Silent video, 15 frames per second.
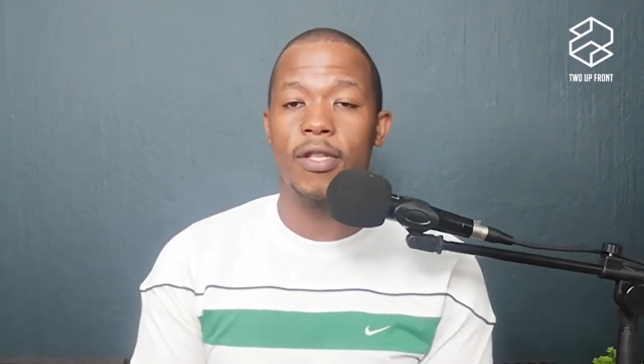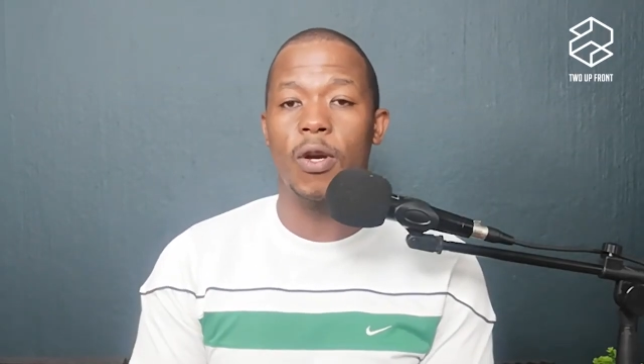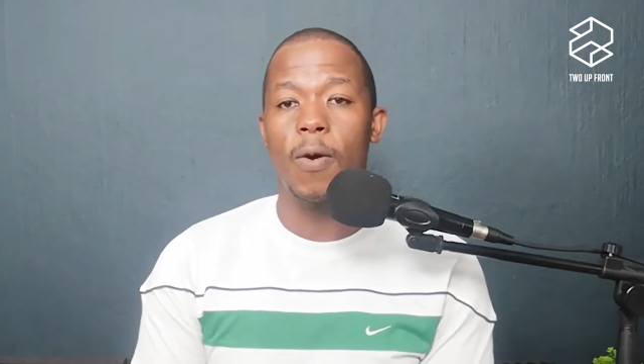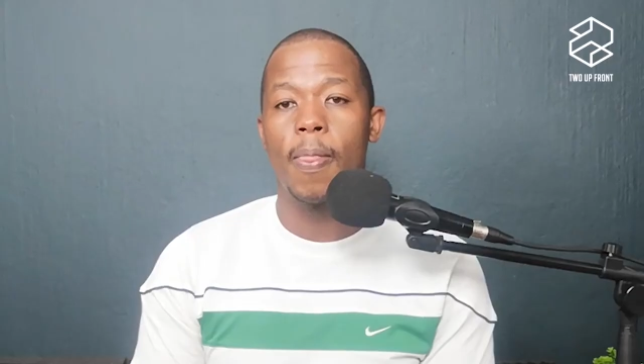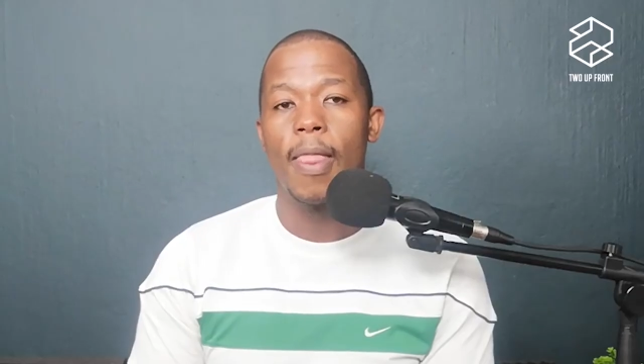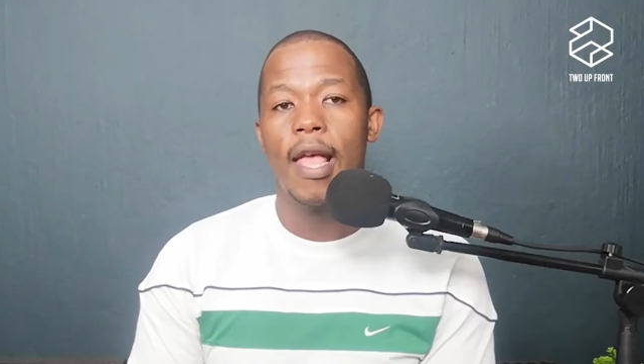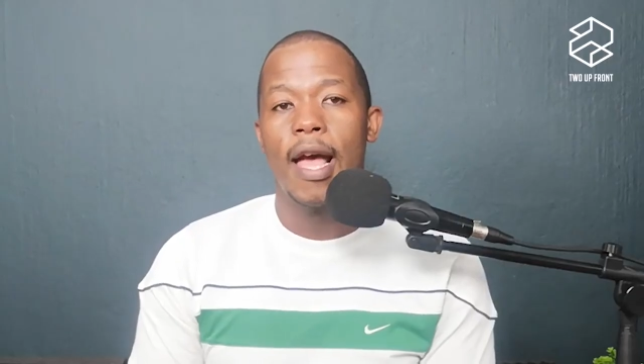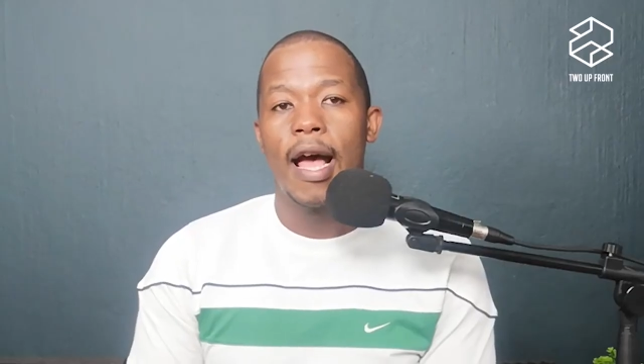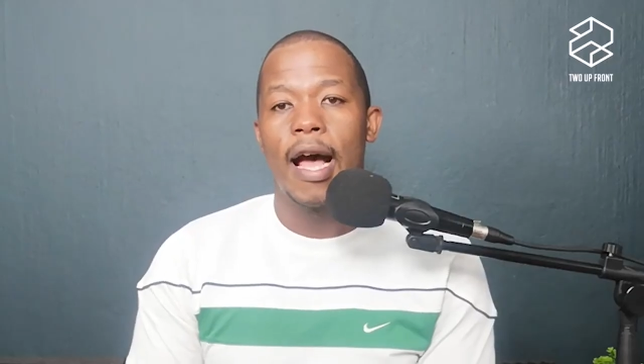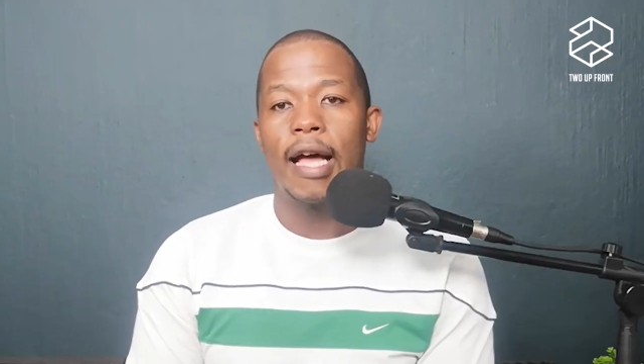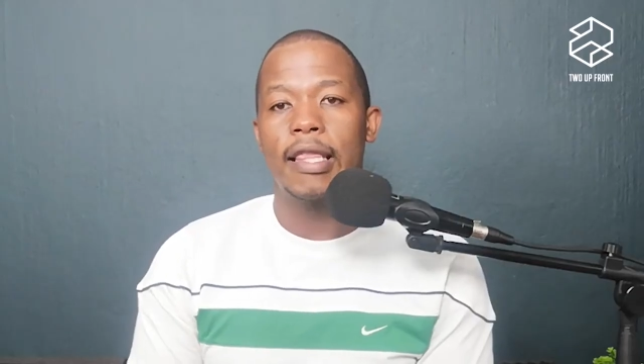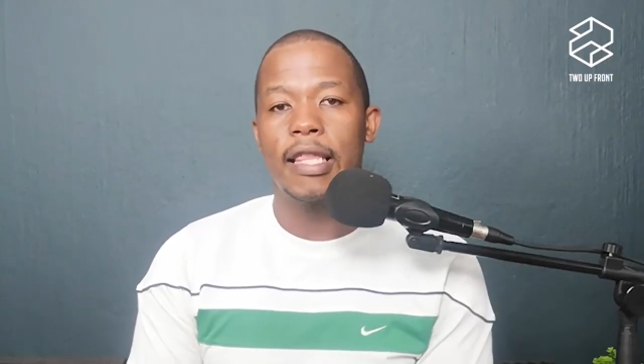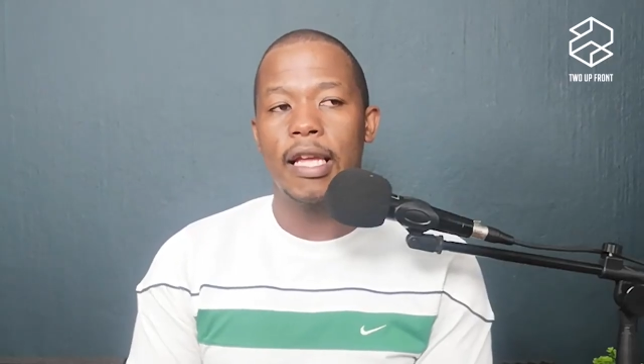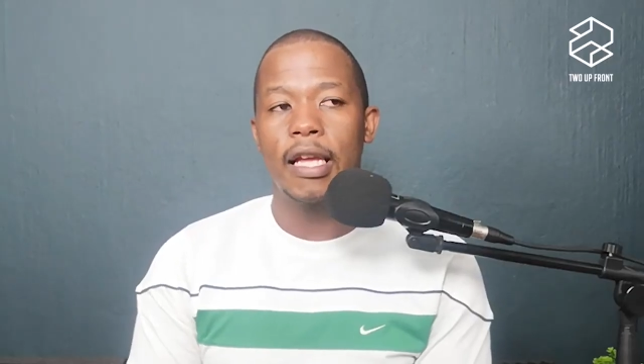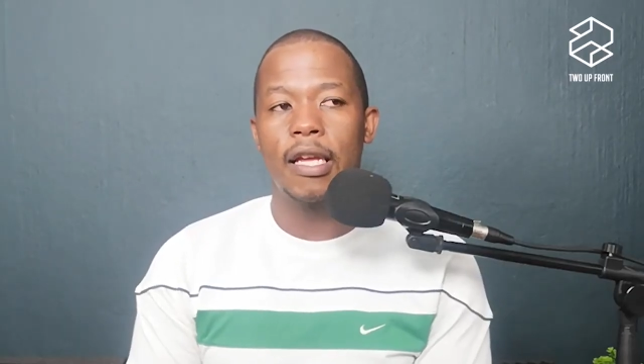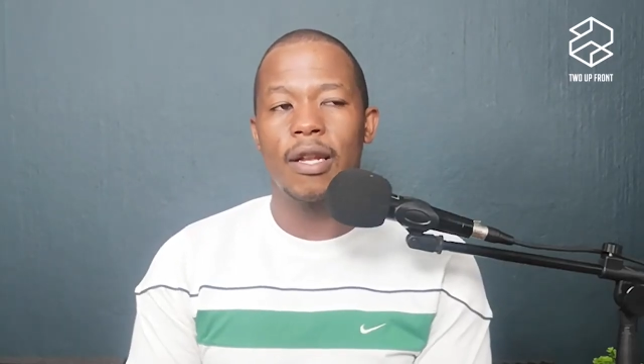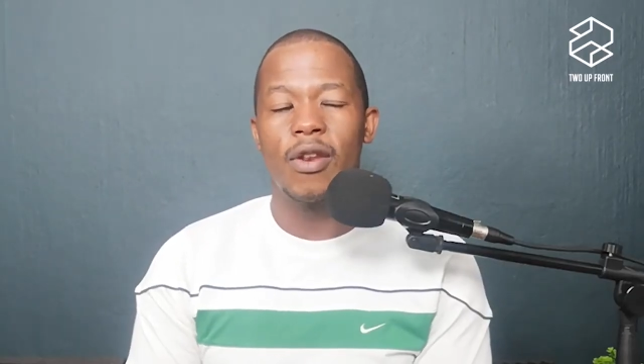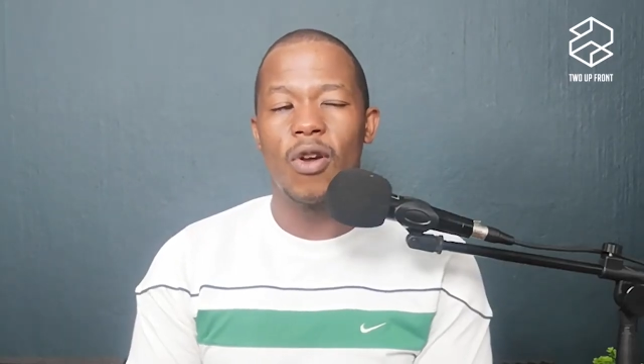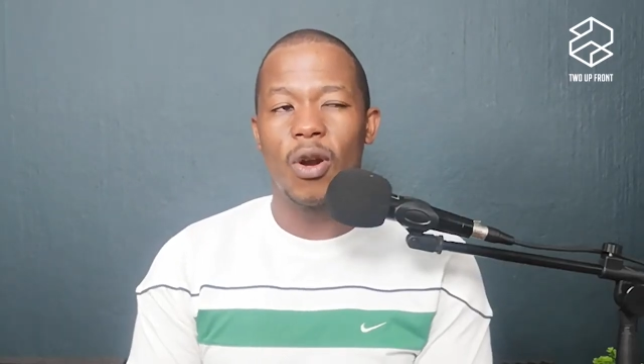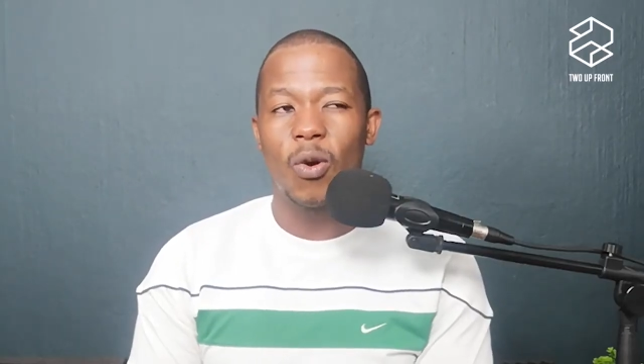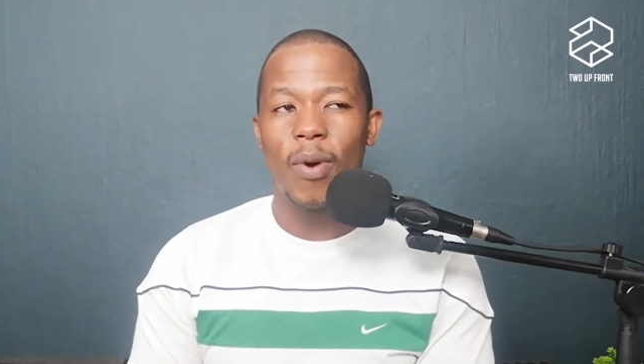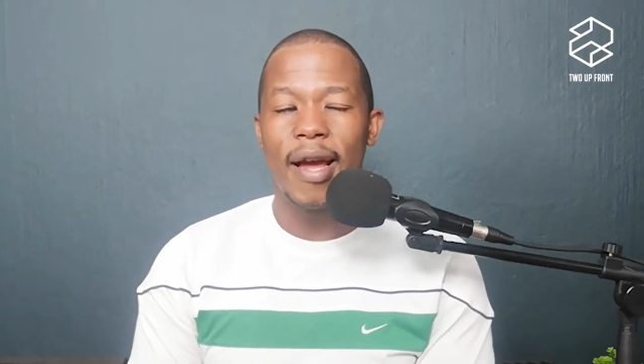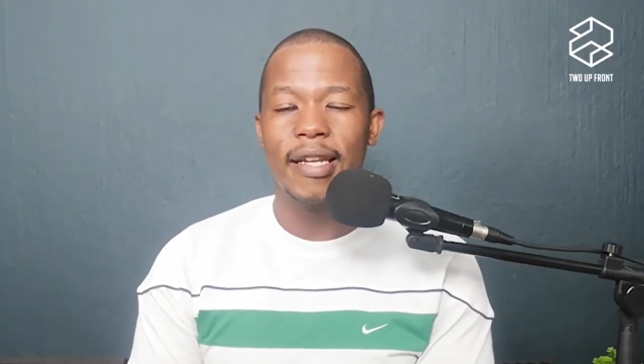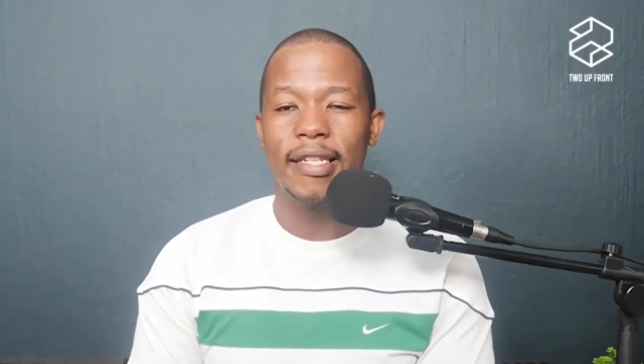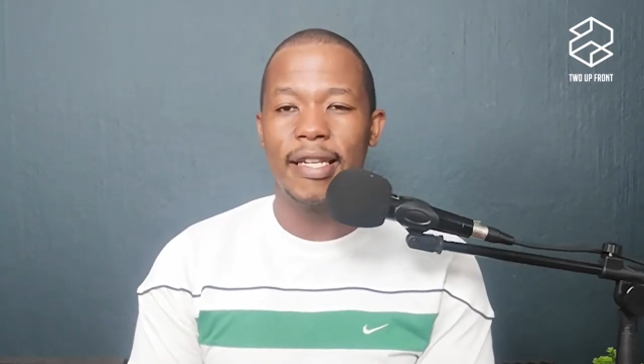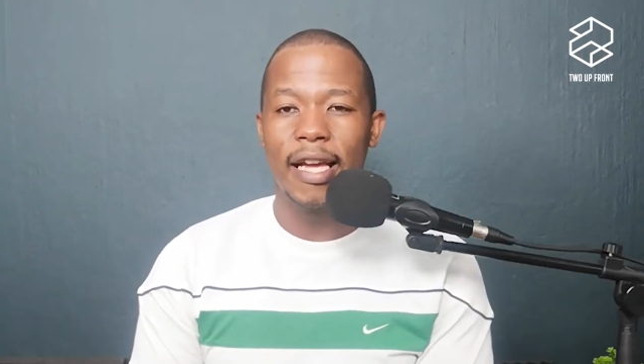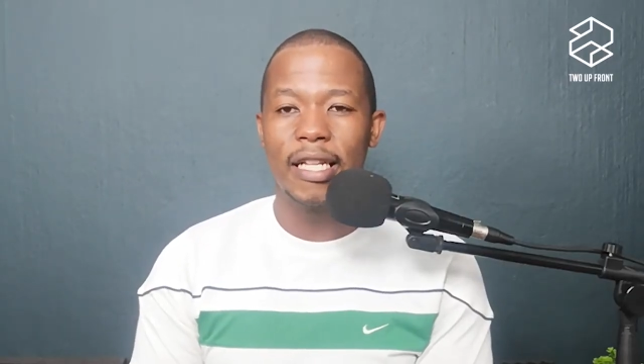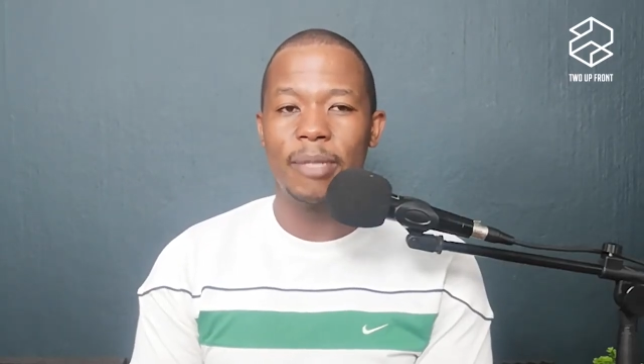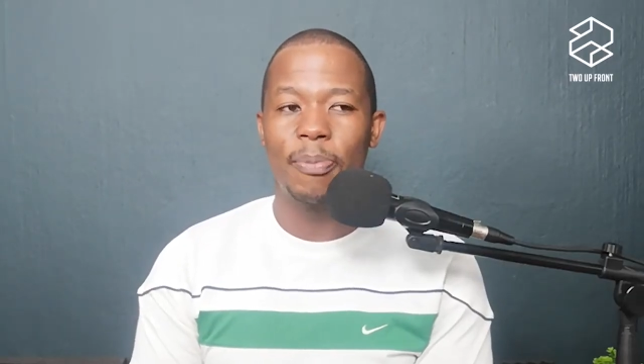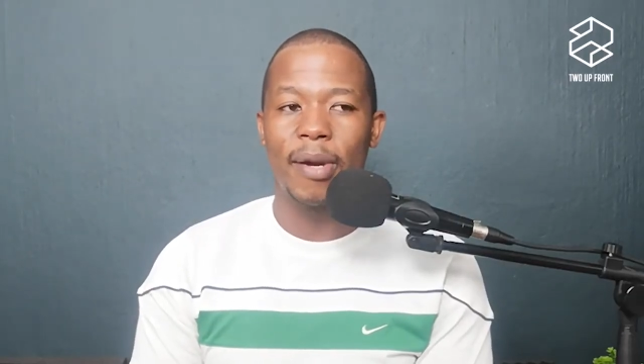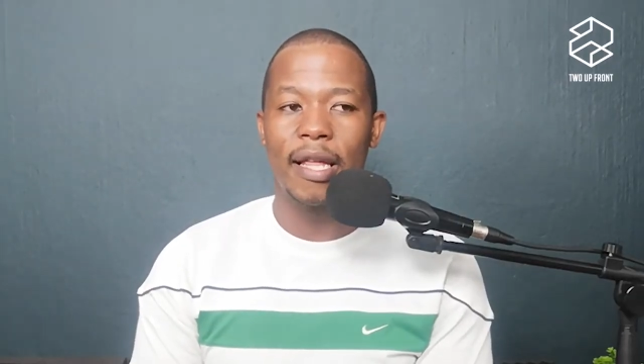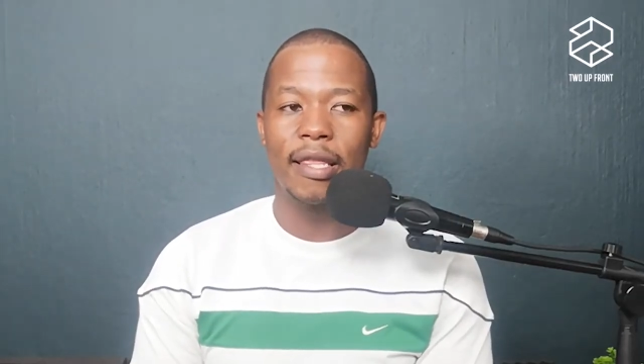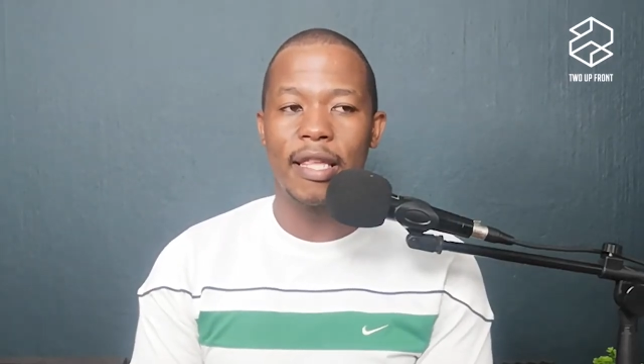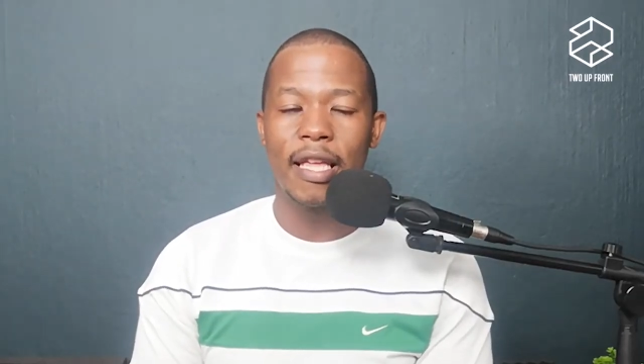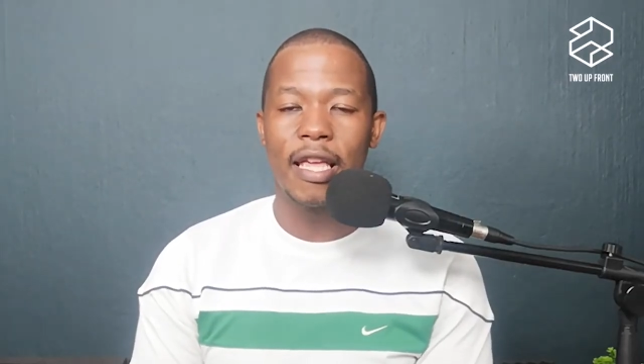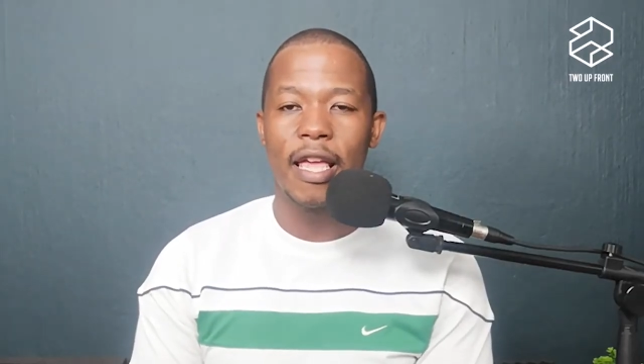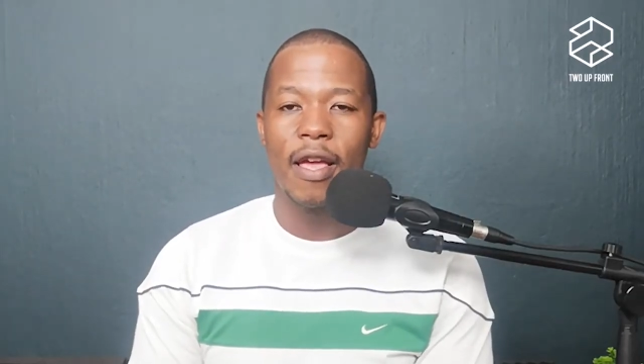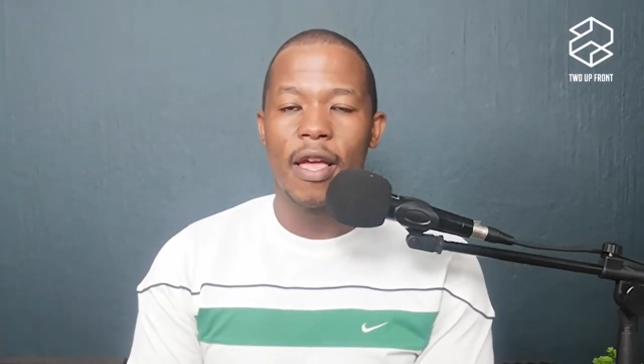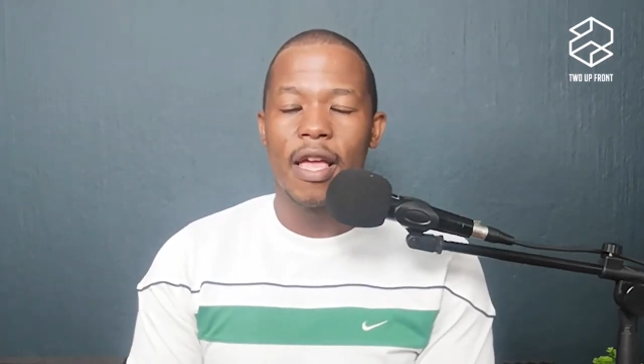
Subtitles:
So I think not quite yet, but I think